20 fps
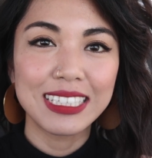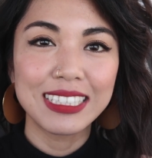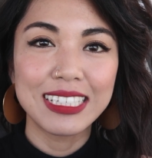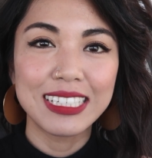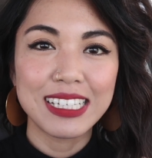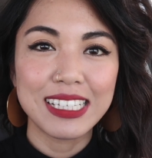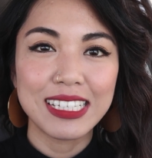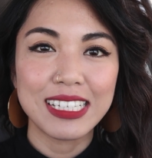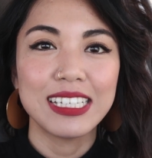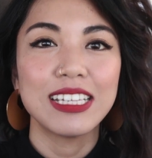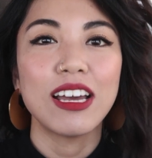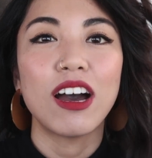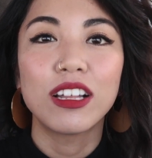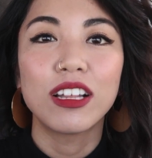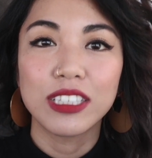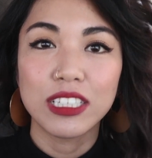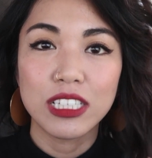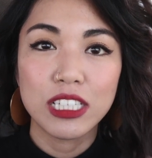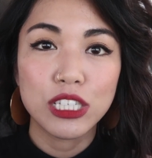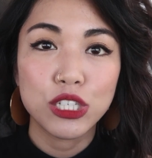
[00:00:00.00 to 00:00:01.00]
listed
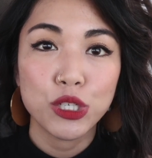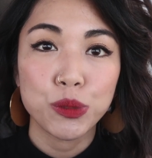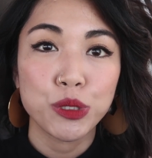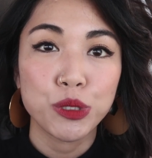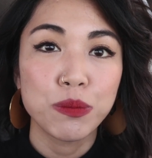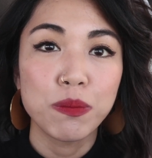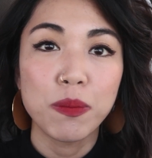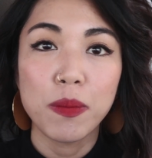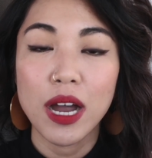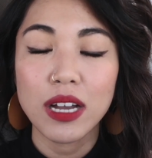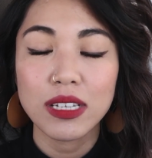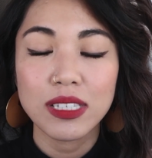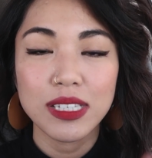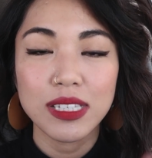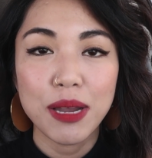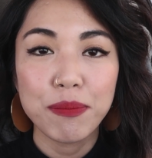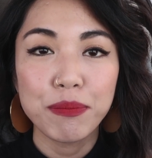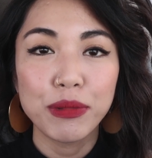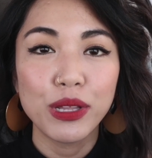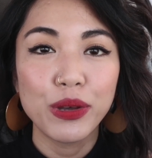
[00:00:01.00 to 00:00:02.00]
on the description box
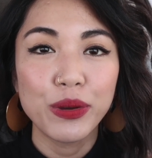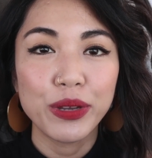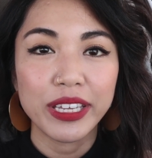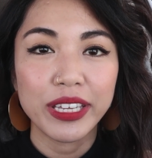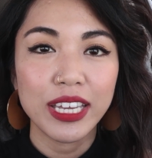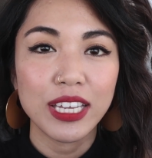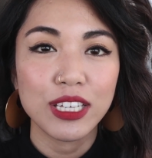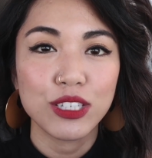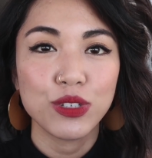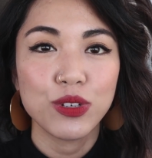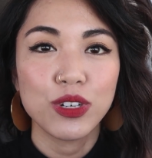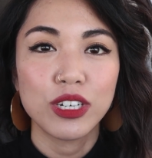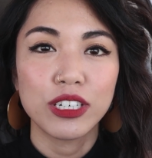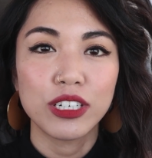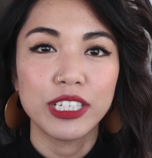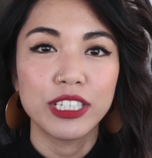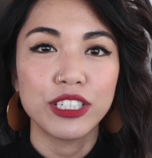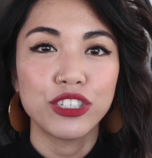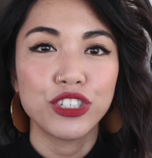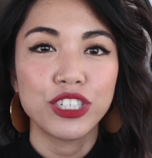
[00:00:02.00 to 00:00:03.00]
down below in case you
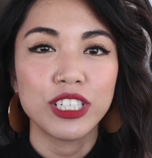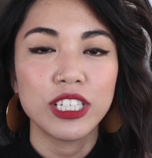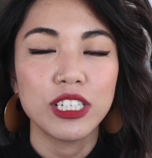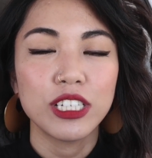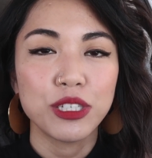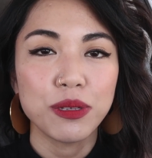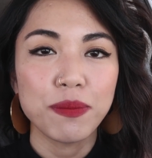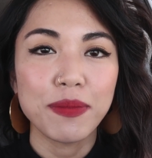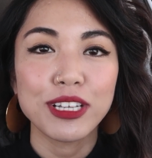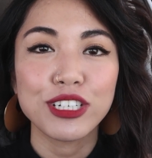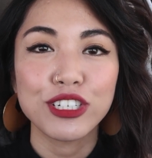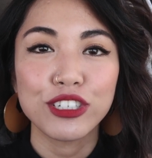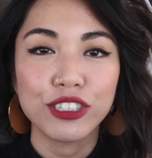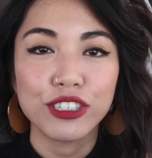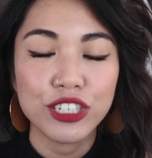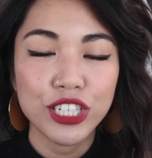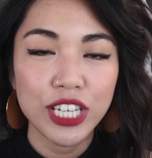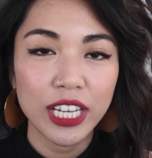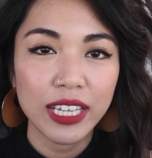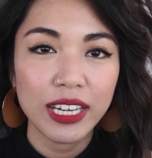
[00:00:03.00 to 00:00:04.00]
are interested, so make sure
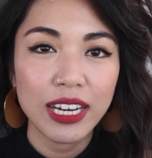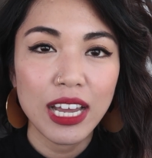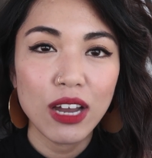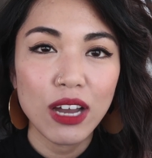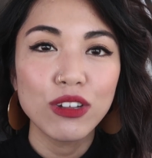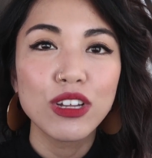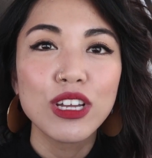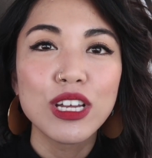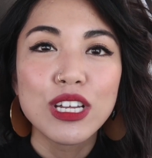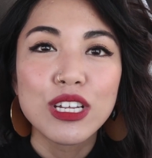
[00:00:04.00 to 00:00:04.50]
to check it out.